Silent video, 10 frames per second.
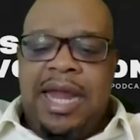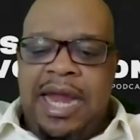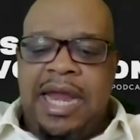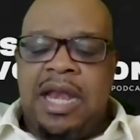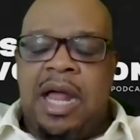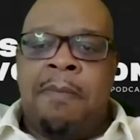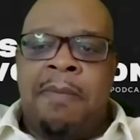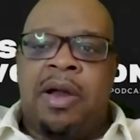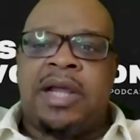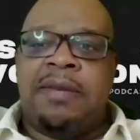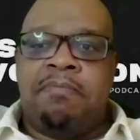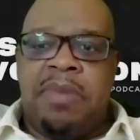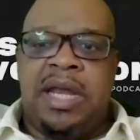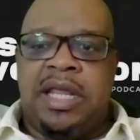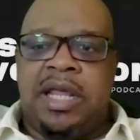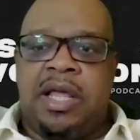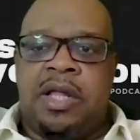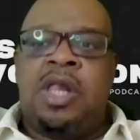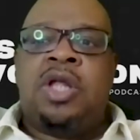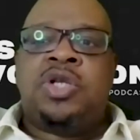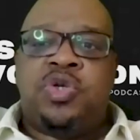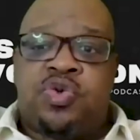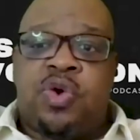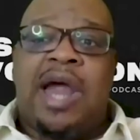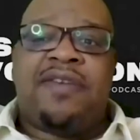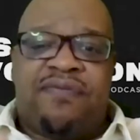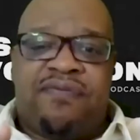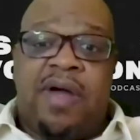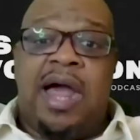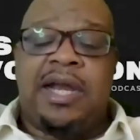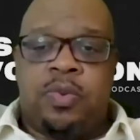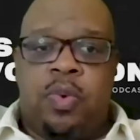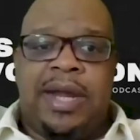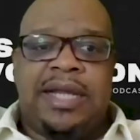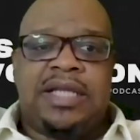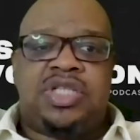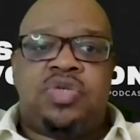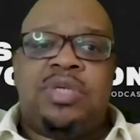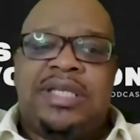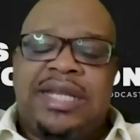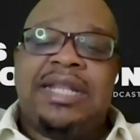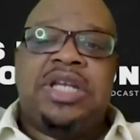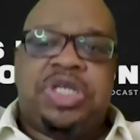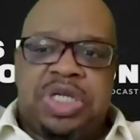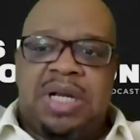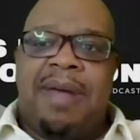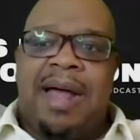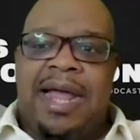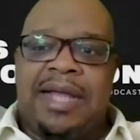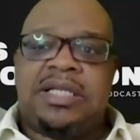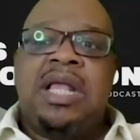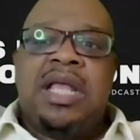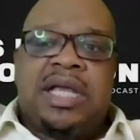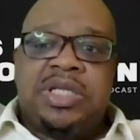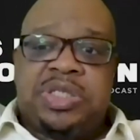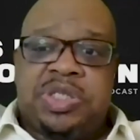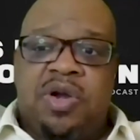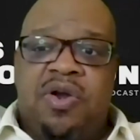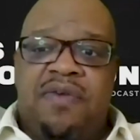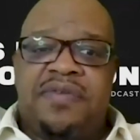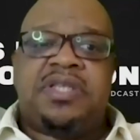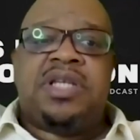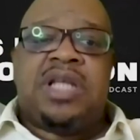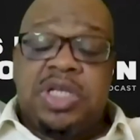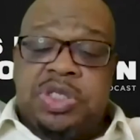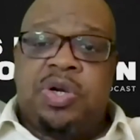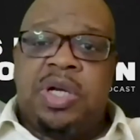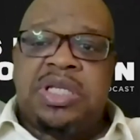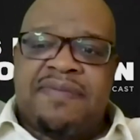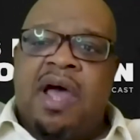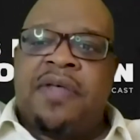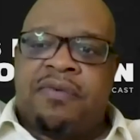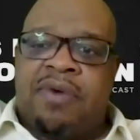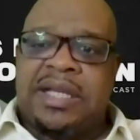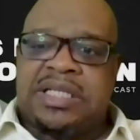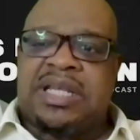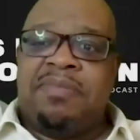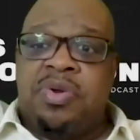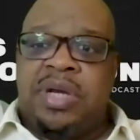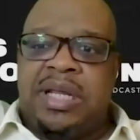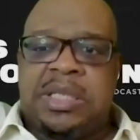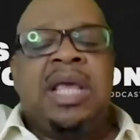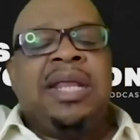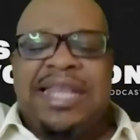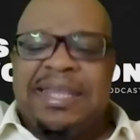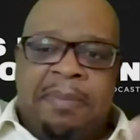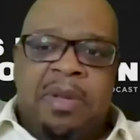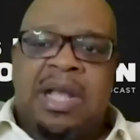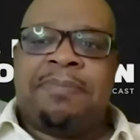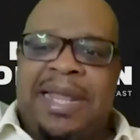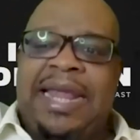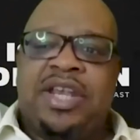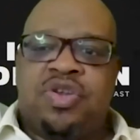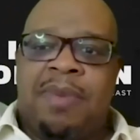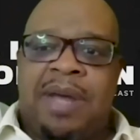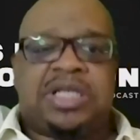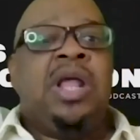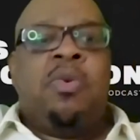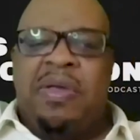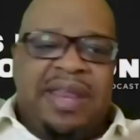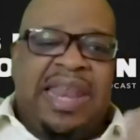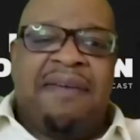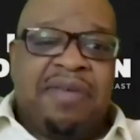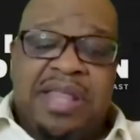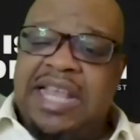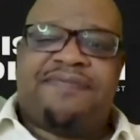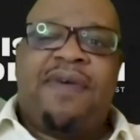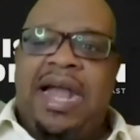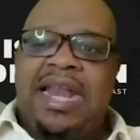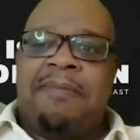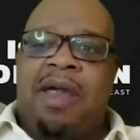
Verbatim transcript: in American media to try to find ways to delegitimize concerns concerns of otherized communities. These people complain too much. We everything is fine in